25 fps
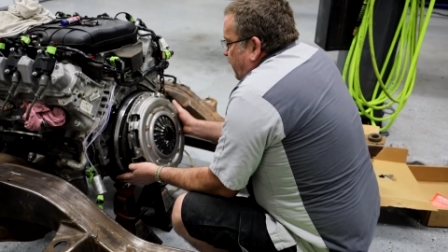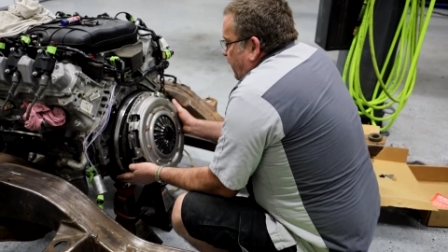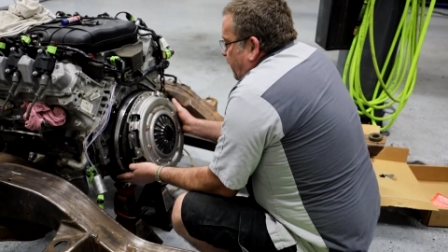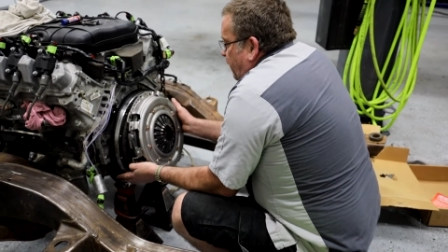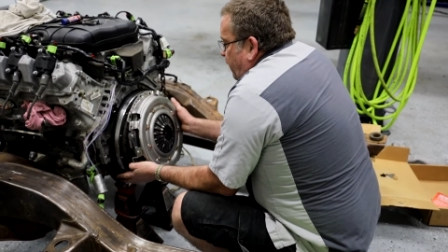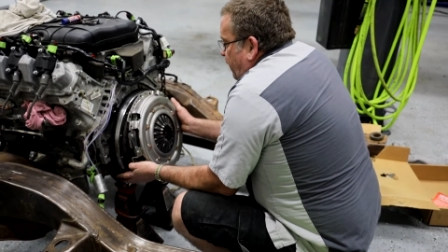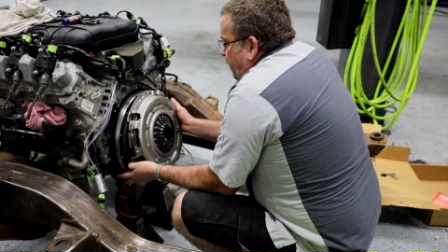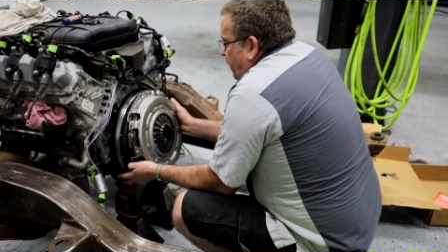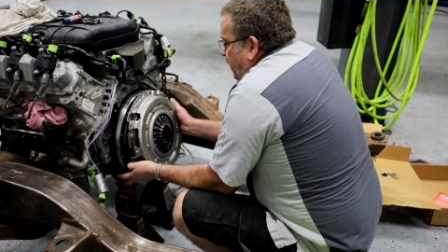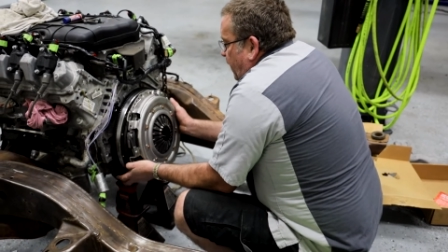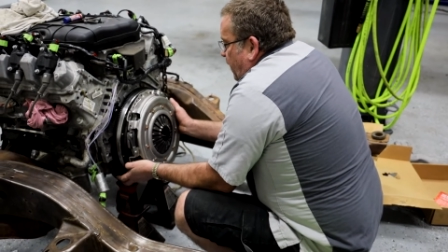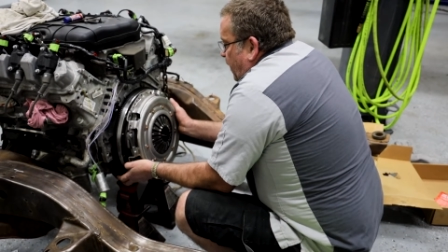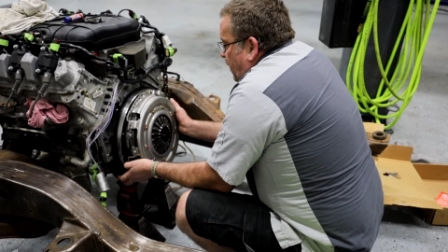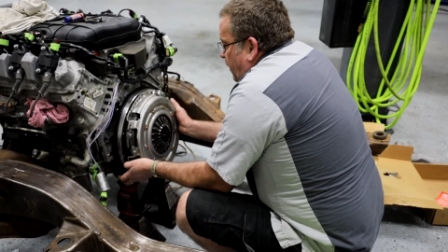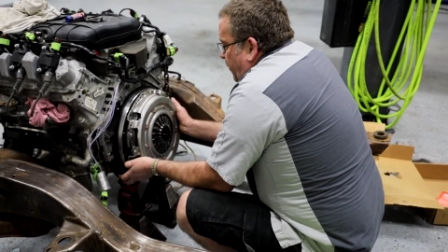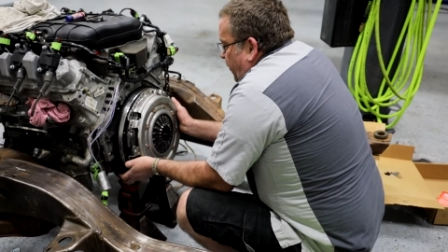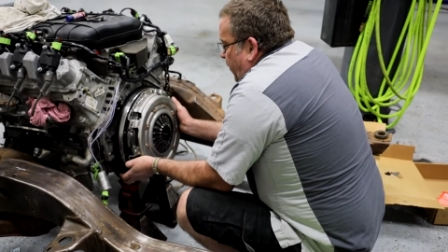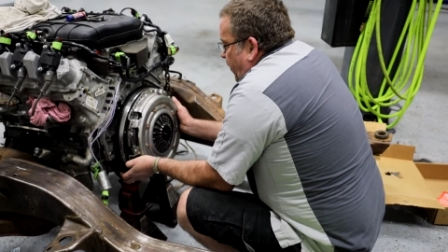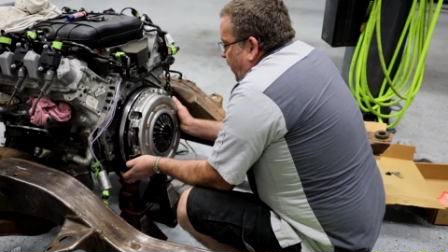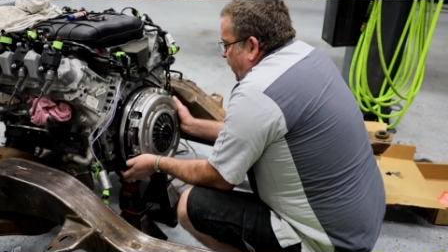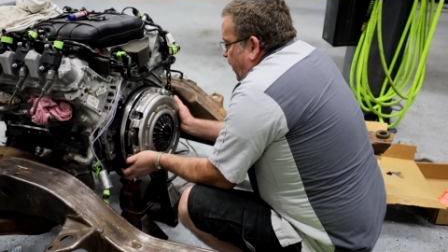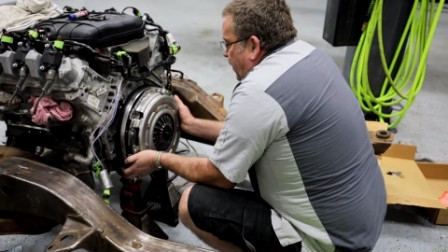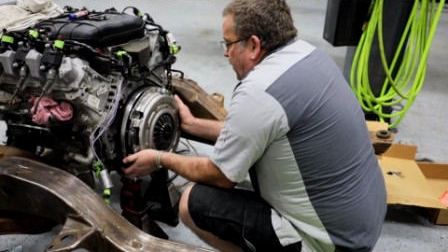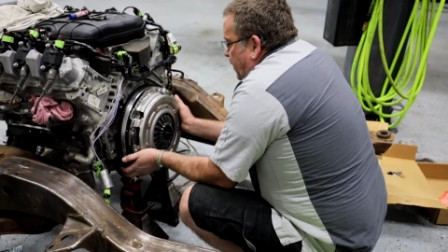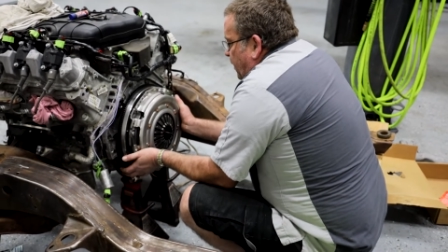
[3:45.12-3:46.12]
this up
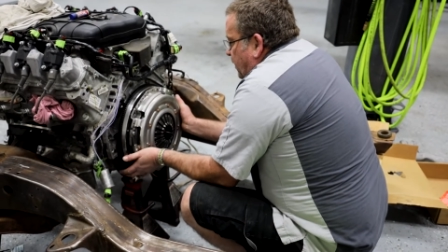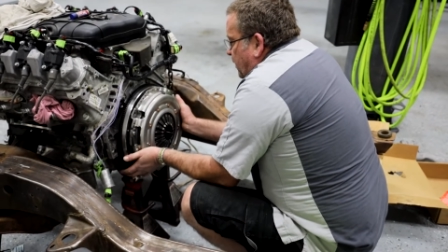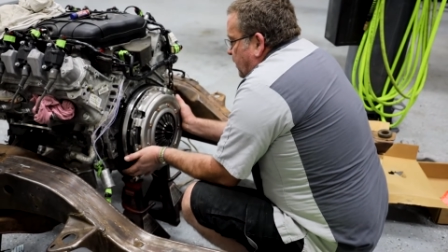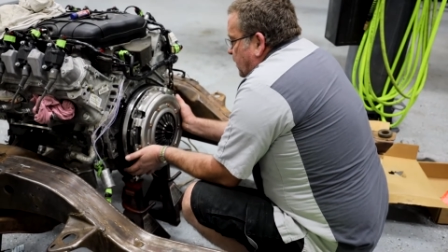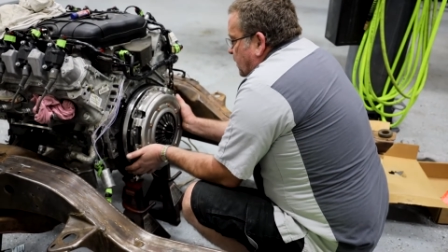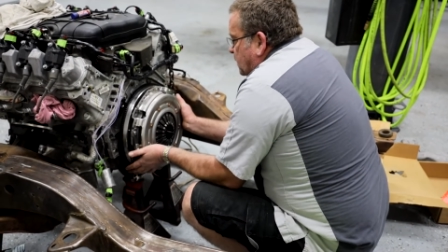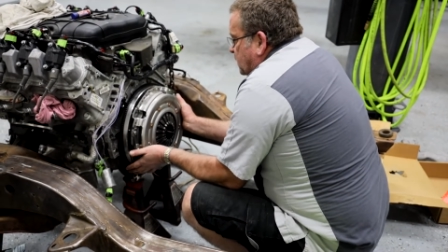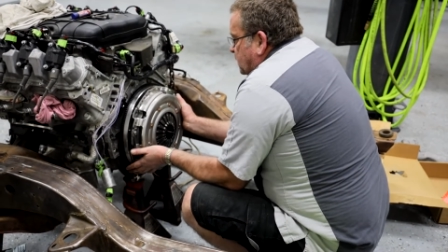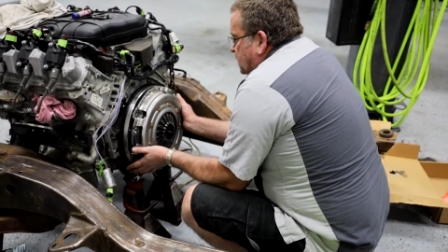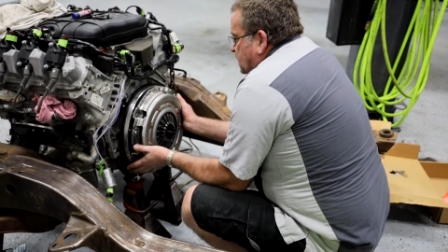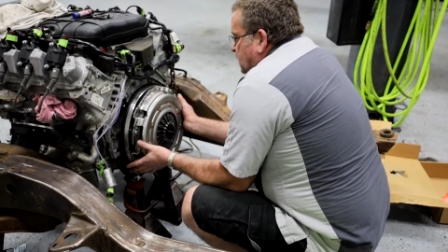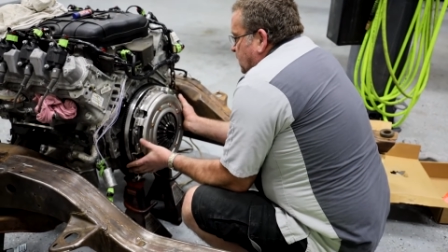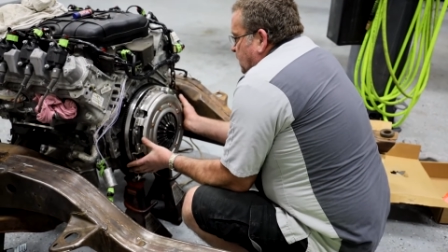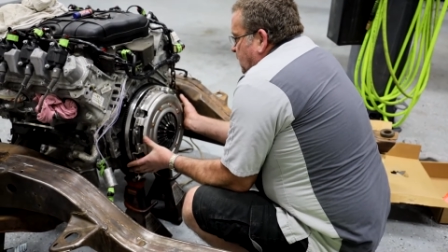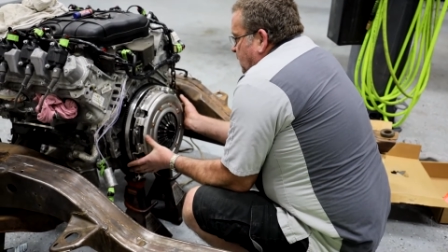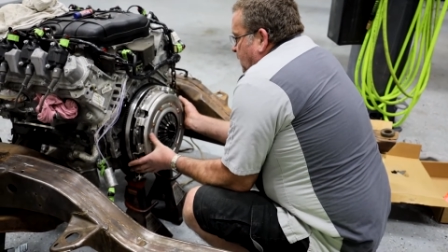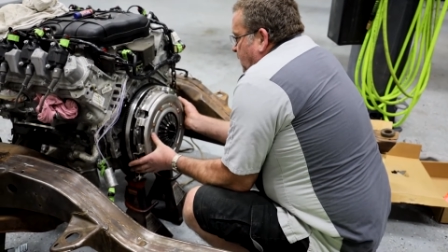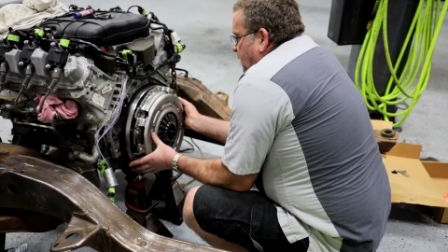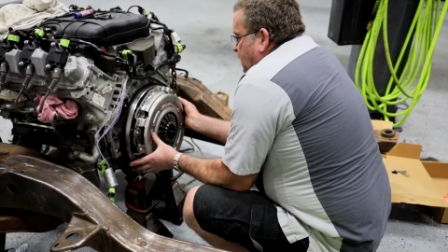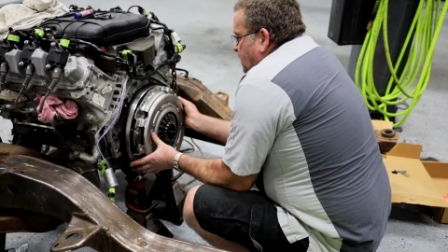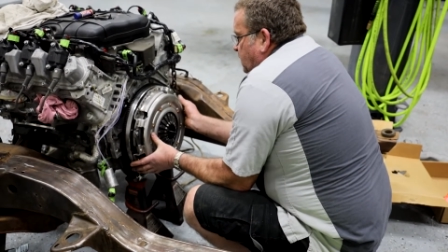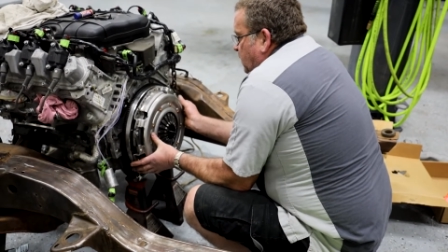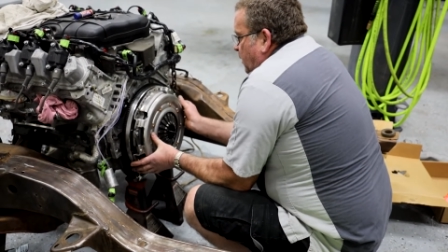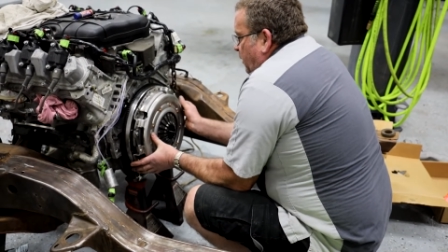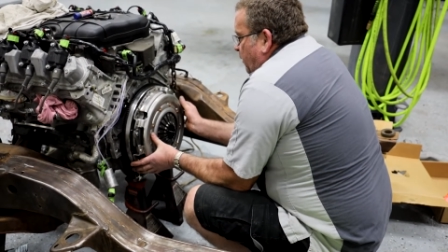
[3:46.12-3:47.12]

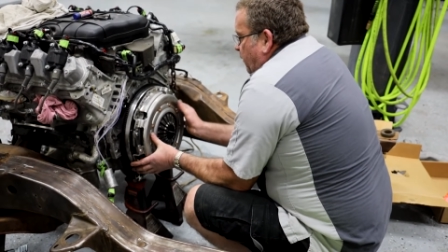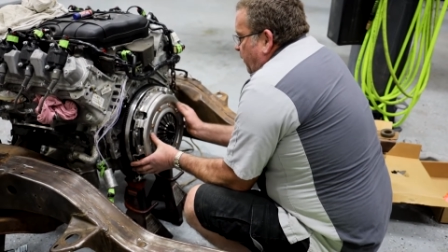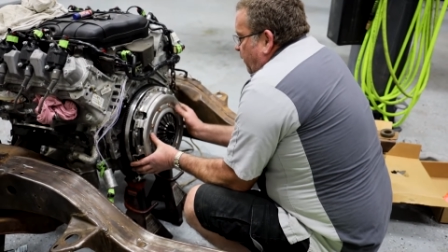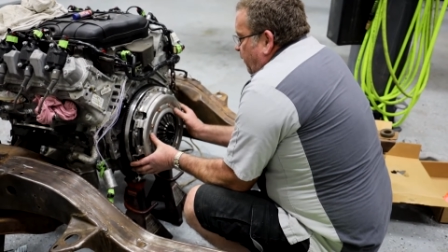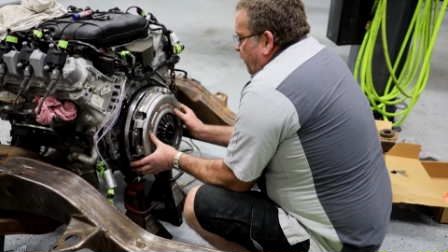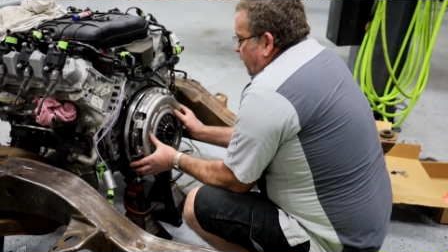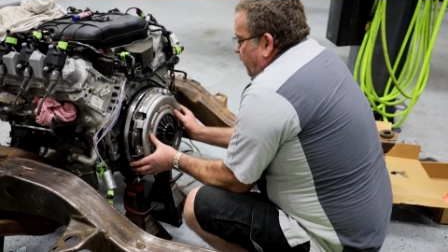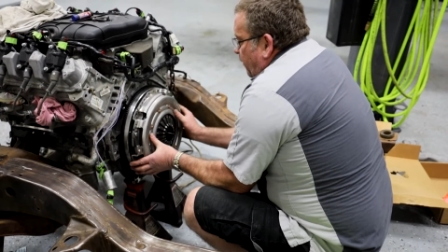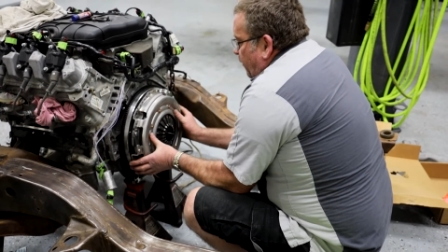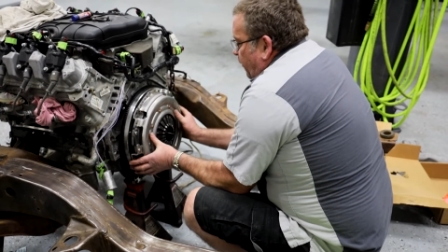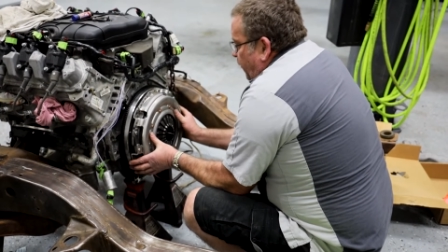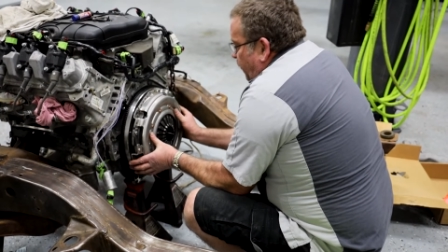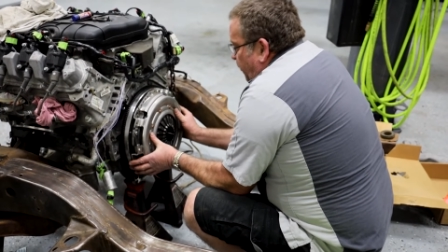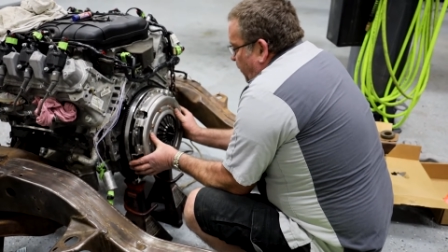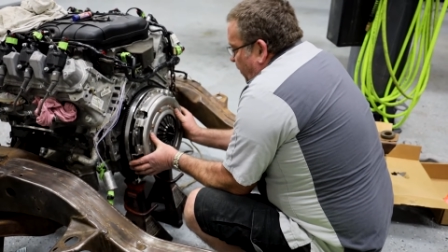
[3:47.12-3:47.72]
so that those